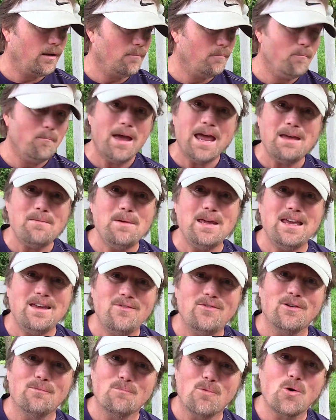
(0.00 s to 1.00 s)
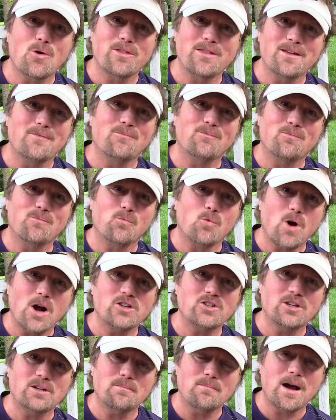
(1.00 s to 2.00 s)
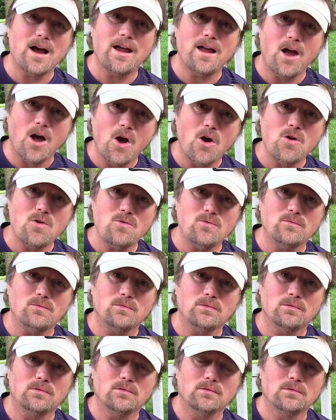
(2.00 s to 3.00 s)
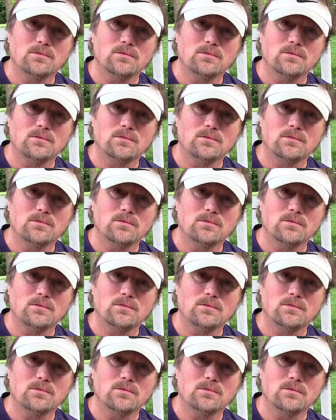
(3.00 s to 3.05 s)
maybe even more than watching my own